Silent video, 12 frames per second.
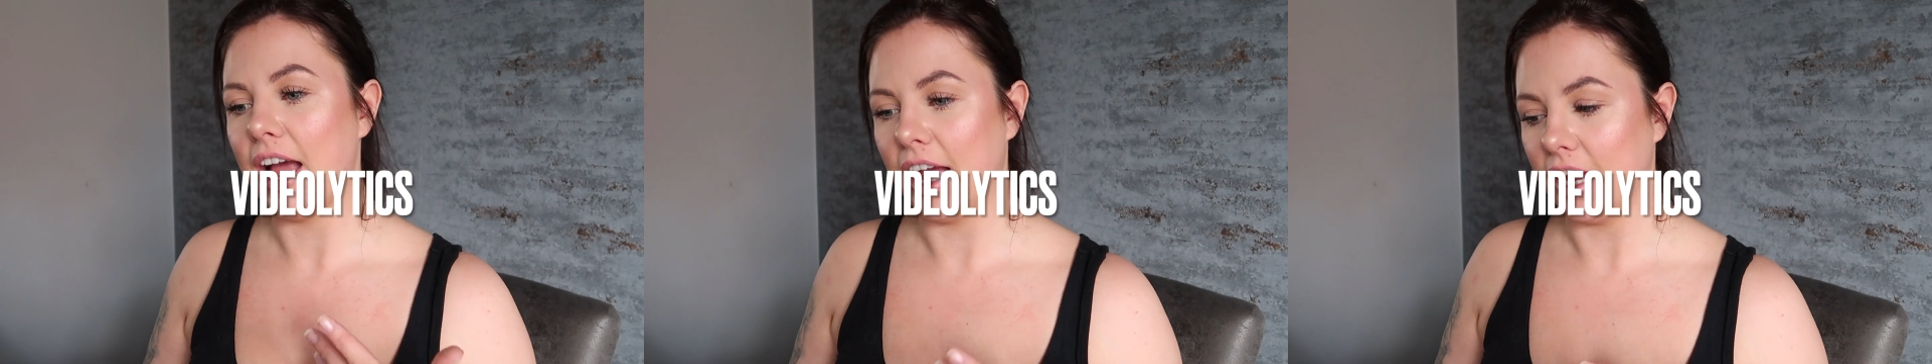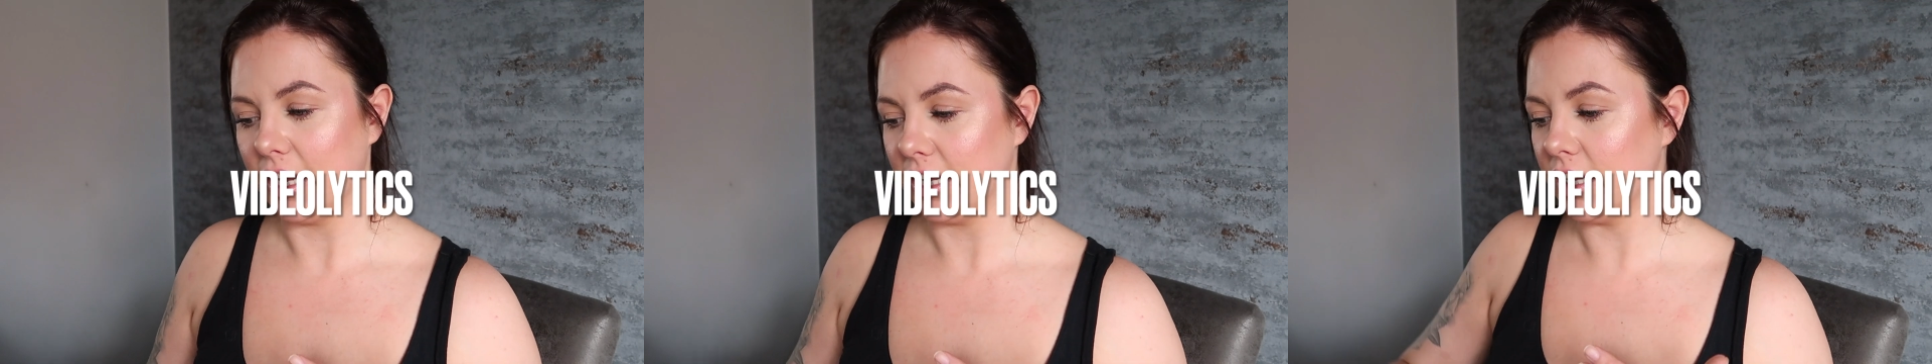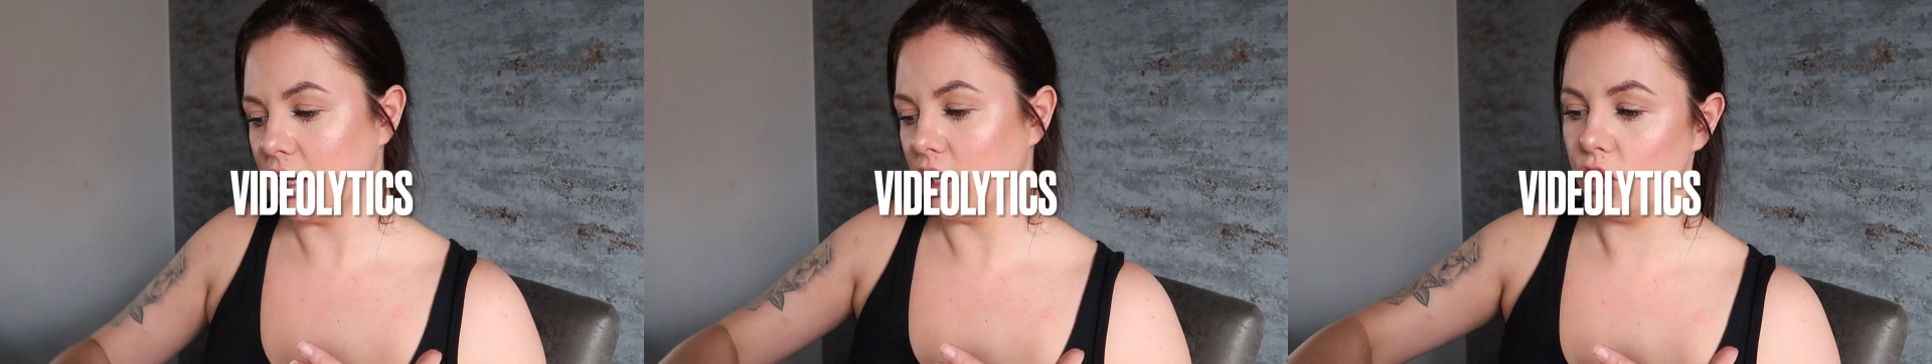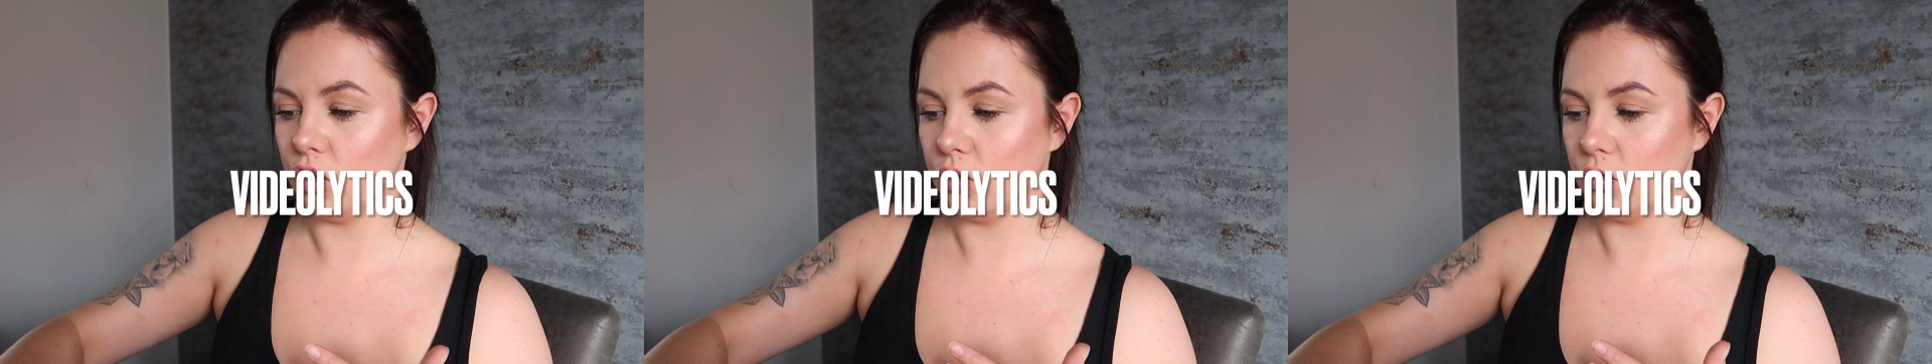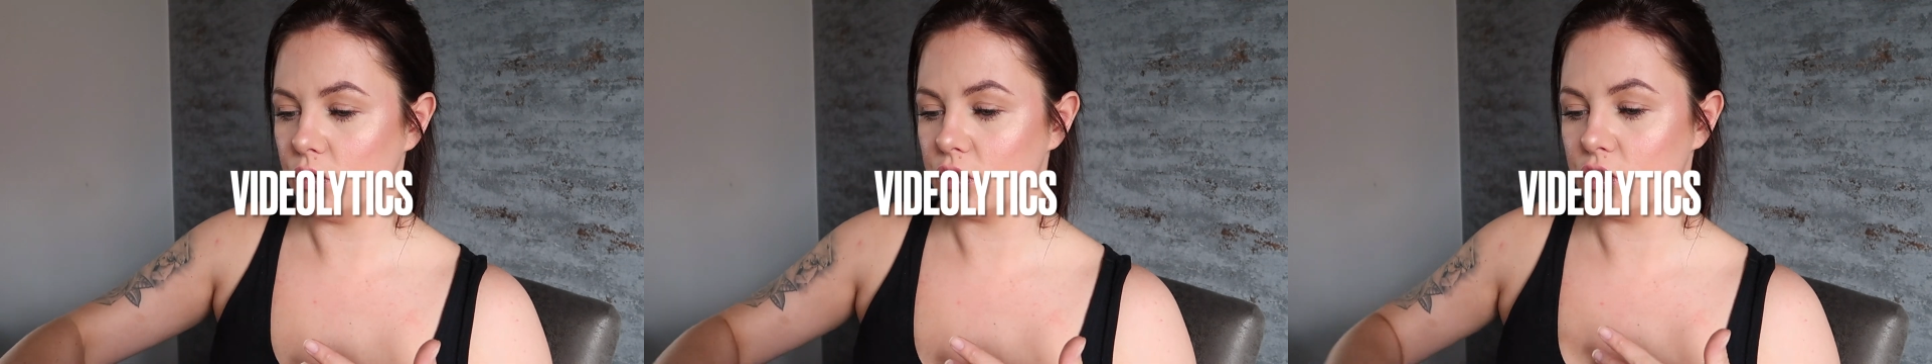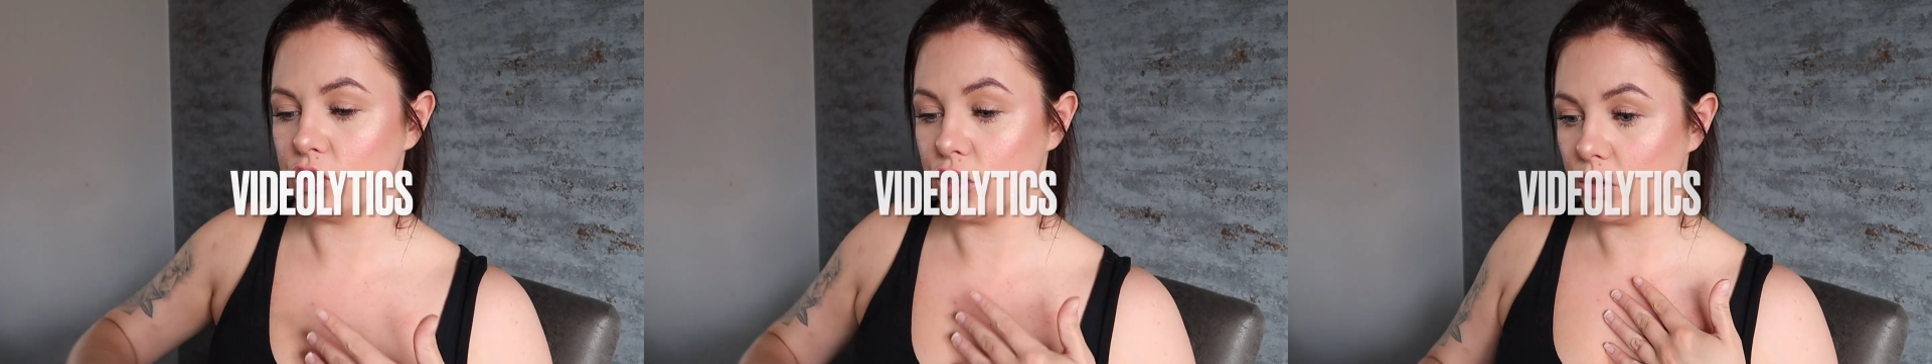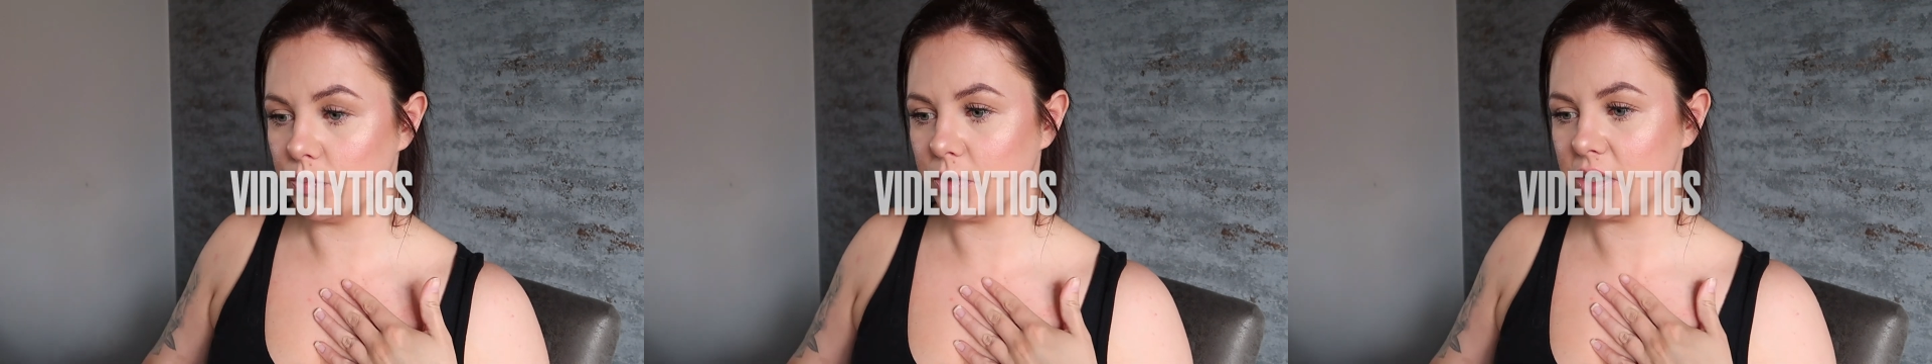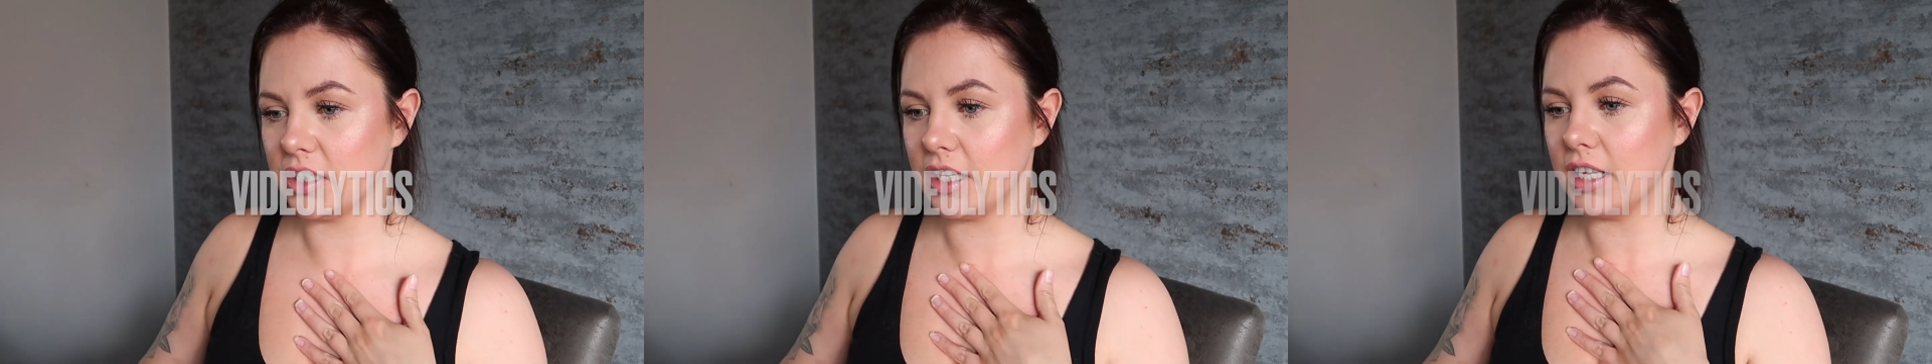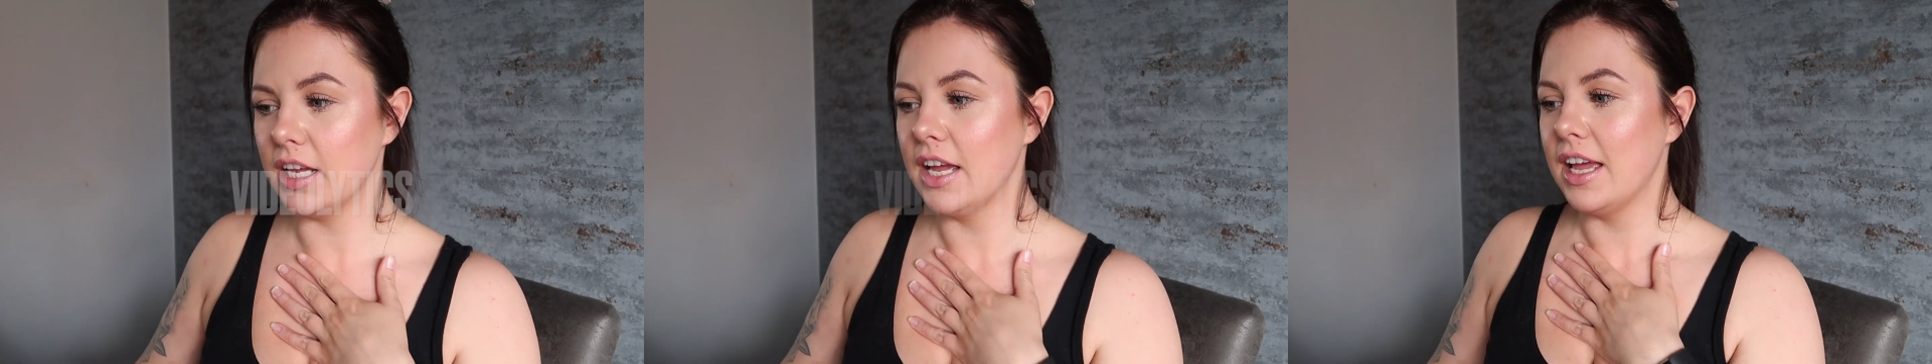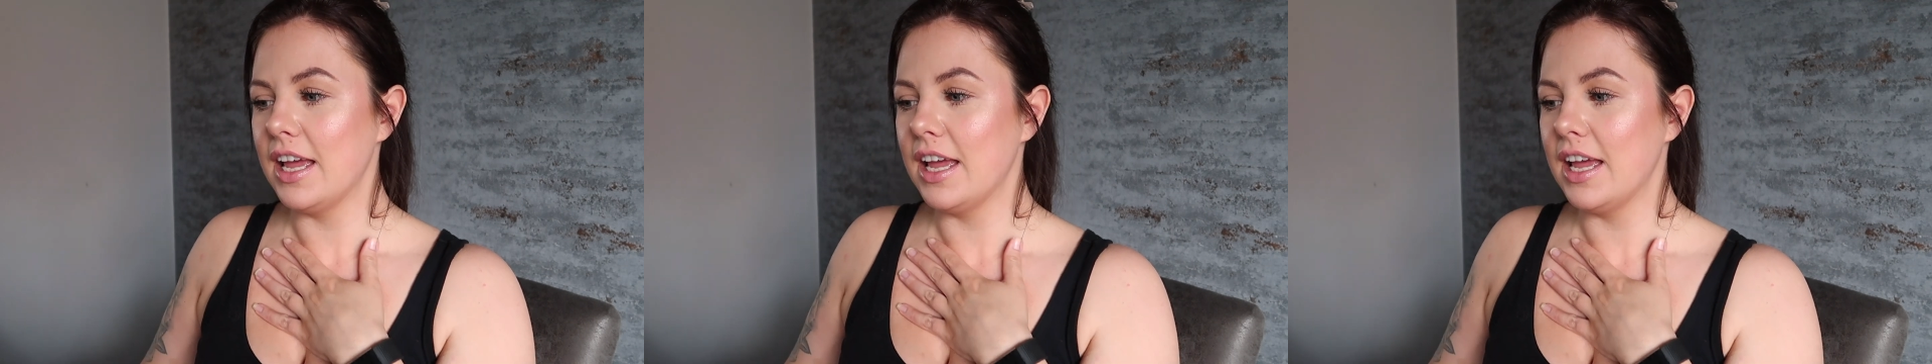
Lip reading: I use TUBEBUDDY,